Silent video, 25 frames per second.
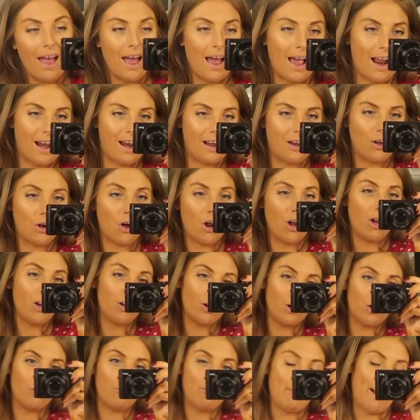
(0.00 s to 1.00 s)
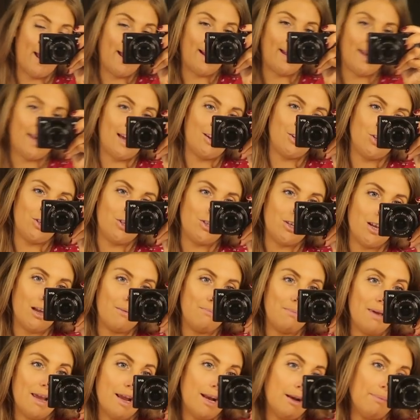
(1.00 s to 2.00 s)
And I got a lot of backlash
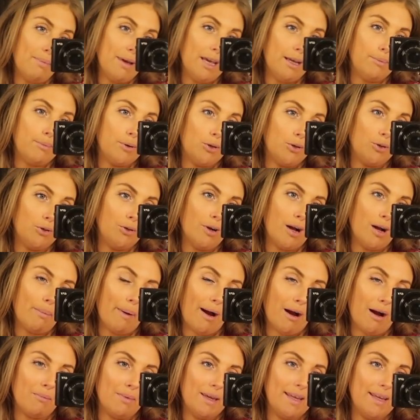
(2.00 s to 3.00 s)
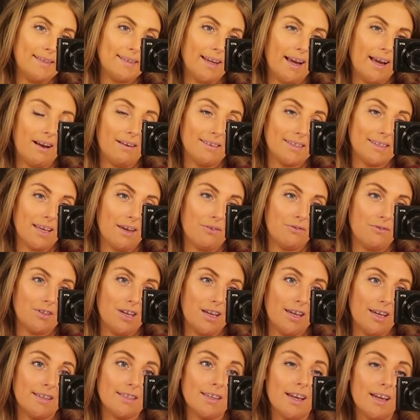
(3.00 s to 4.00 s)
and mean people about me saying I was
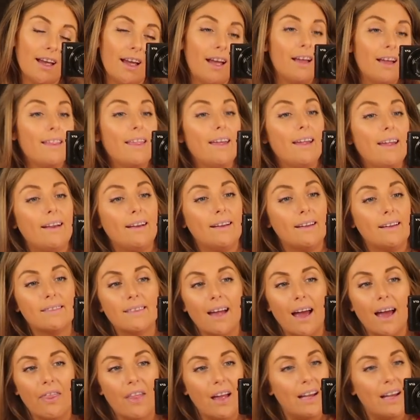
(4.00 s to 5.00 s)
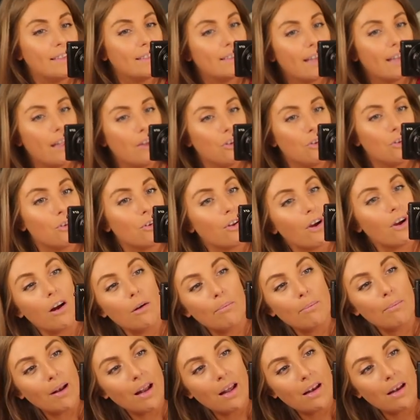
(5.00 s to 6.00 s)
gifted things and then saying you're not humble